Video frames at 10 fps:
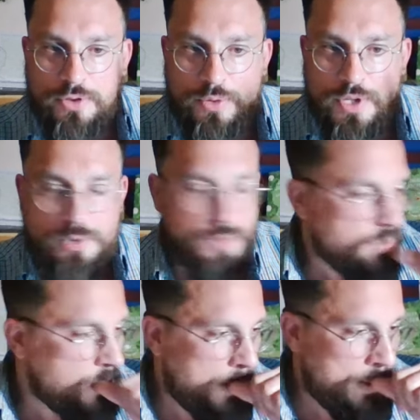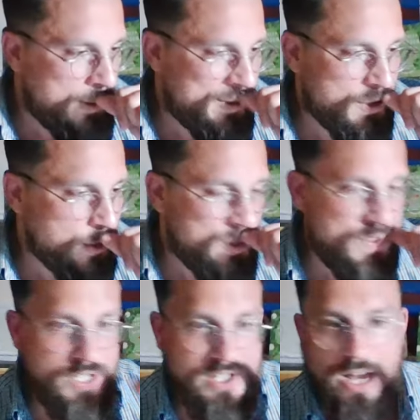do this one. Shouldn't do
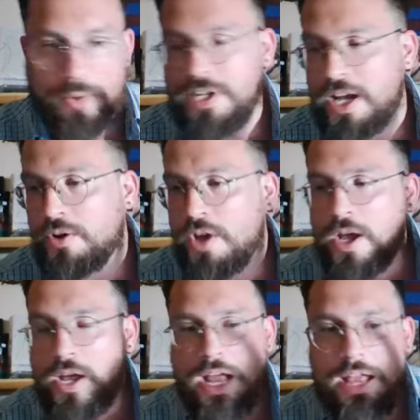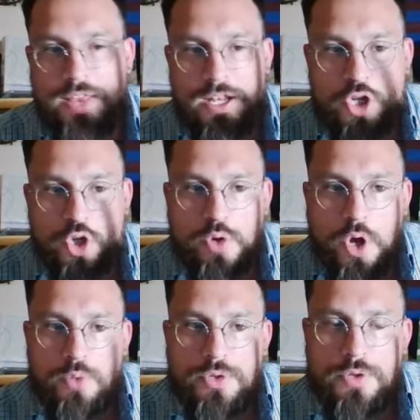just that one down. And then you
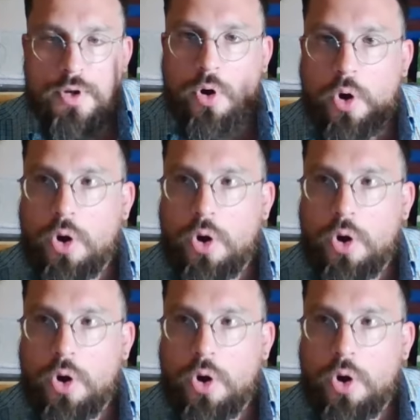know that there